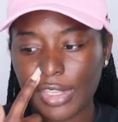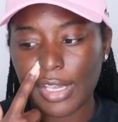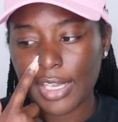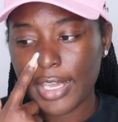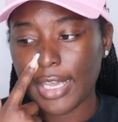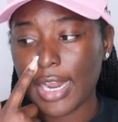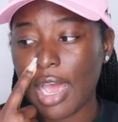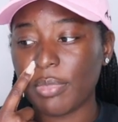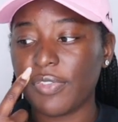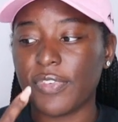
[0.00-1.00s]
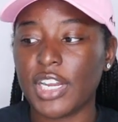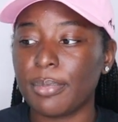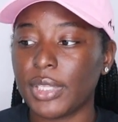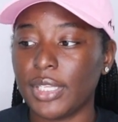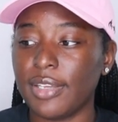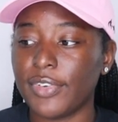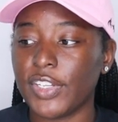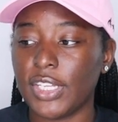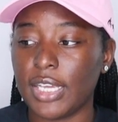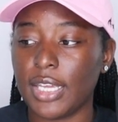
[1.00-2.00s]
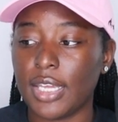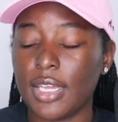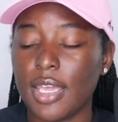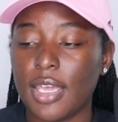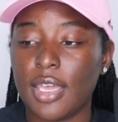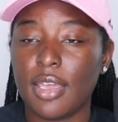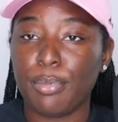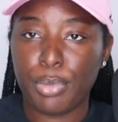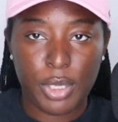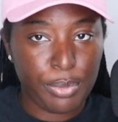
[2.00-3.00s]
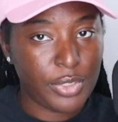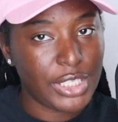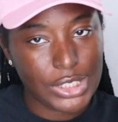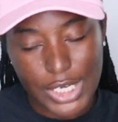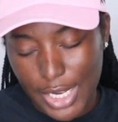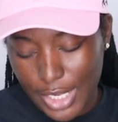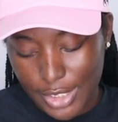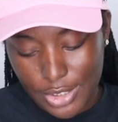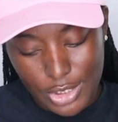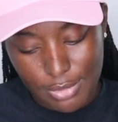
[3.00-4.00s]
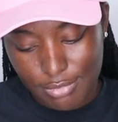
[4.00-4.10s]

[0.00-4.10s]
And I'm a firm believer that people can change.